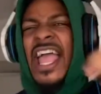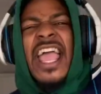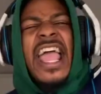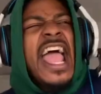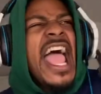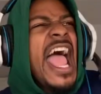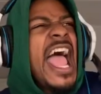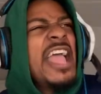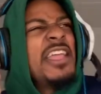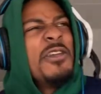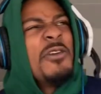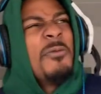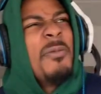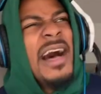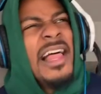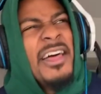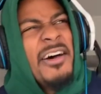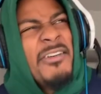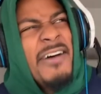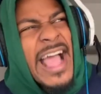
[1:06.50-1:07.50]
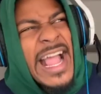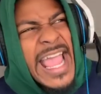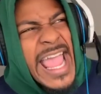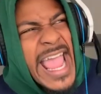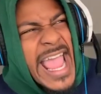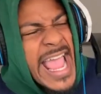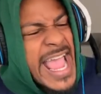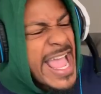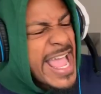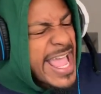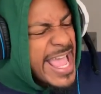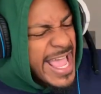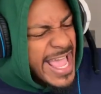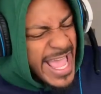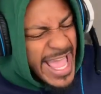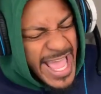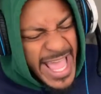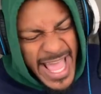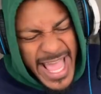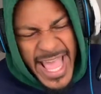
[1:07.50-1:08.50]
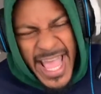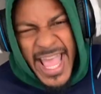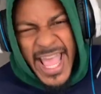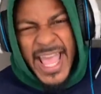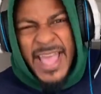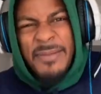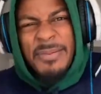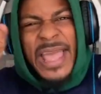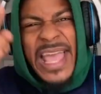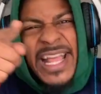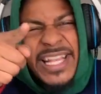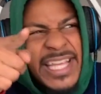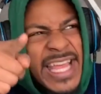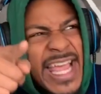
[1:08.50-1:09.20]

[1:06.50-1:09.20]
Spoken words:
hey you motherfucker, hey bitch,